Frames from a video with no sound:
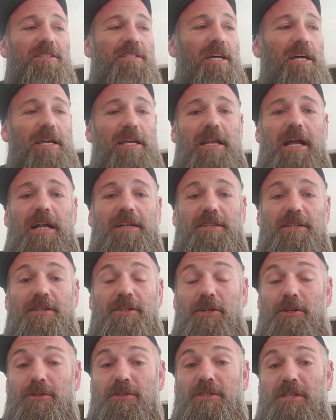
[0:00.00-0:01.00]
to tell you not to
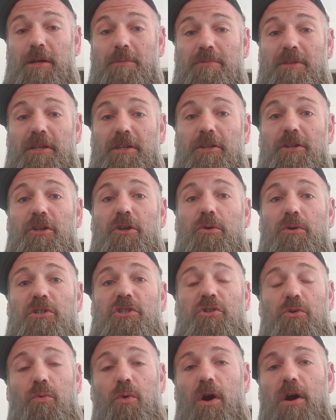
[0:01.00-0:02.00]
do something. You do
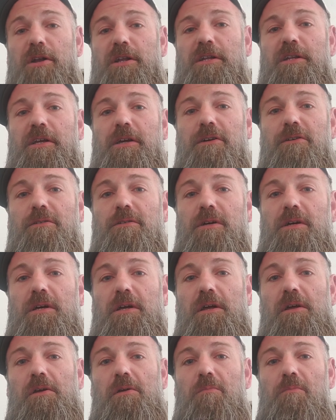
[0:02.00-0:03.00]
what you want to do.
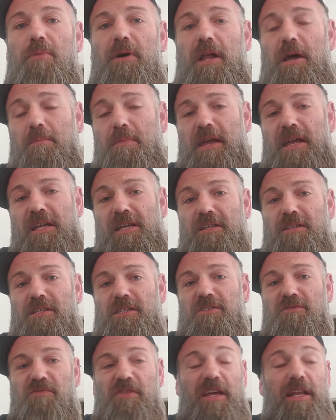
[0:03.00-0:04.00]
But I'm making
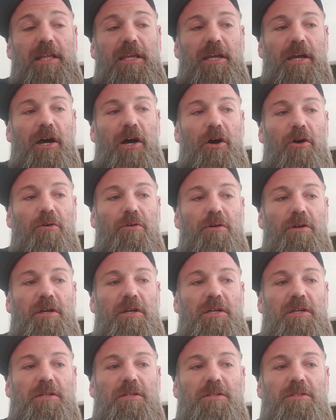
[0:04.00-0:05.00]
this video
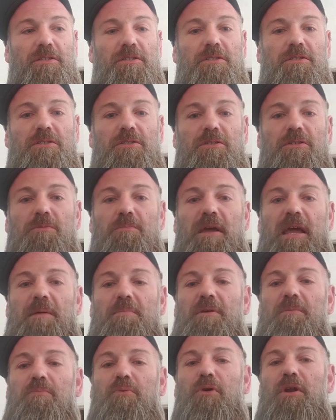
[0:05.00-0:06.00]
to
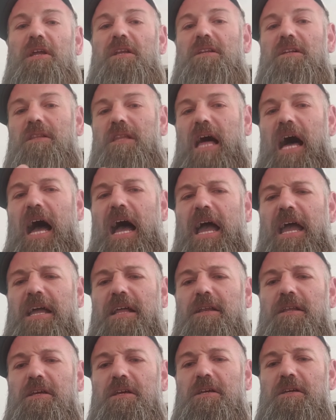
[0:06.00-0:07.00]
maybe bring to
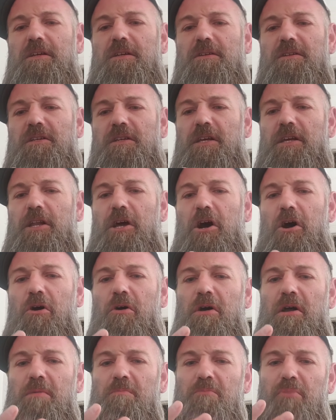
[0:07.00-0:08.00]
light, you
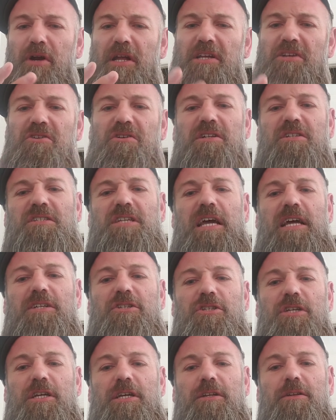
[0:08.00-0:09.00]
know, and bring to
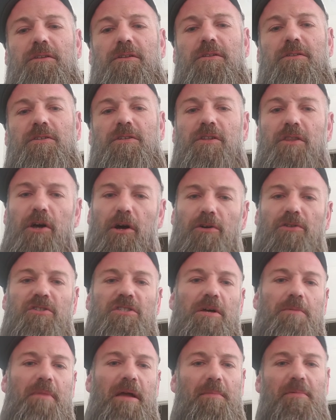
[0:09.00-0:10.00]
attention to
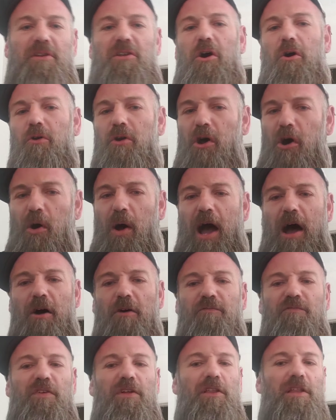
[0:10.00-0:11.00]
those that maybe don't know how
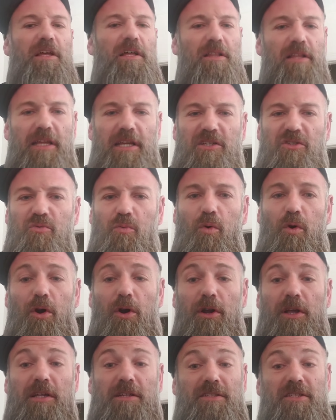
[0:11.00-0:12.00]
affiliate links
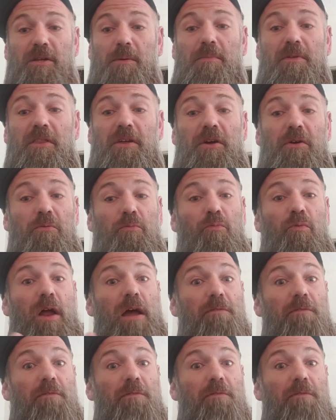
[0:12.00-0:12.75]
work and some of the